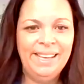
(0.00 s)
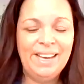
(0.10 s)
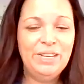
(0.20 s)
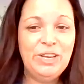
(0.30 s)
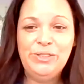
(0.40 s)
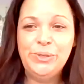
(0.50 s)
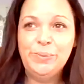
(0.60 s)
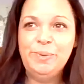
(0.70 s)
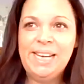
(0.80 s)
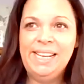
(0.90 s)
And
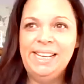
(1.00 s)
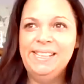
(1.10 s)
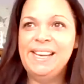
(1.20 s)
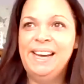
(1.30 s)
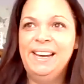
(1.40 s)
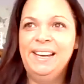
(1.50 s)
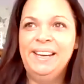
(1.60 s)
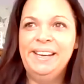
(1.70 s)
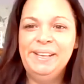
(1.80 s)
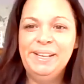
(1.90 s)
some days
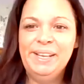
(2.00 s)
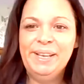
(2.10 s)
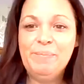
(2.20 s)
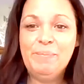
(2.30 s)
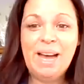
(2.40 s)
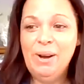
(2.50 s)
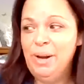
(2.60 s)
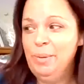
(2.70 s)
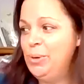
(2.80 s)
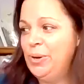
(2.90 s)
I might
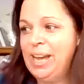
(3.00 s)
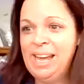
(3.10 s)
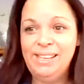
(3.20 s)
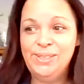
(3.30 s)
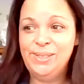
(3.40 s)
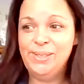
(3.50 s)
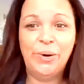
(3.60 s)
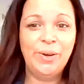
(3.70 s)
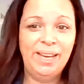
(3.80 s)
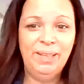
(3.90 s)
only put a
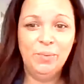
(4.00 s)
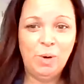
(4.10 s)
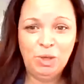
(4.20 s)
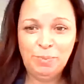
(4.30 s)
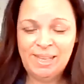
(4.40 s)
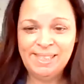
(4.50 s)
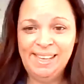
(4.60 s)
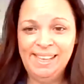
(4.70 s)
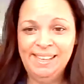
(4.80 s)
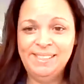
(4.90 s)
sock in the wash
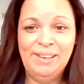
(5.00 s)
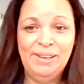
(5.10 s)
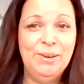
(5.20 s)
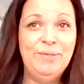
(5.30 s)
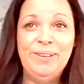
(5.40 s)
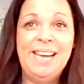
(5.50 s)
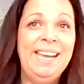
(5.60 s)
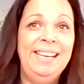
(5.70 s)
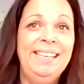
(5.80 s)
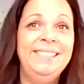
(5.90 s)
baskets, and other
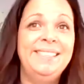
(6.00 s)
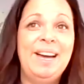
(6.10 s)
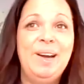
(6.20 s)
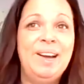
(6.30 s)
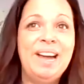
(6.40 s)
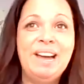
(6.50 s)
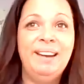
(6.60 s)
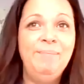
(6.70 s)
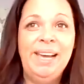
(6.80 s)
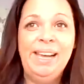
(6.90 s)
days
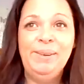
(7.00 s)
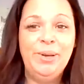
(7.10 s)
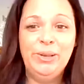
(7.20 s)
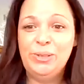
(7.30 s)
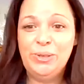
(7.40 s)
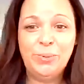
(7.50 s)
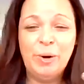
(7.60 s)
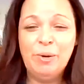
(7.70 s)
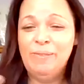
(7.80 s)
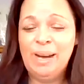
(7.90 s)
I may work
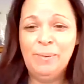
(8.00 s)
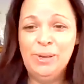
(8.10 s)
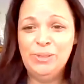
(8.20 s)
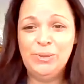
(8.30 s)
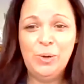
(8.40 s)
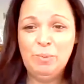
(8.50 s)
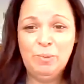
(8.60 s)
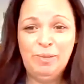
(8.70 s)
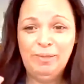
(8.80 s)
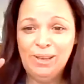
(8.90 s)
12 hours and come
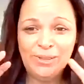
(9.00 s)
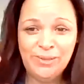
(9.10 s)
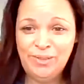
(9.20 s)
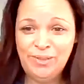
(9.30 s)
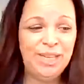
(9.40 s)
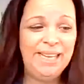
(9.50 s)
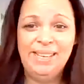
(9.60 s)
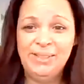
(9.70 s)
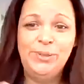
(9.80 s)
up with lots of genius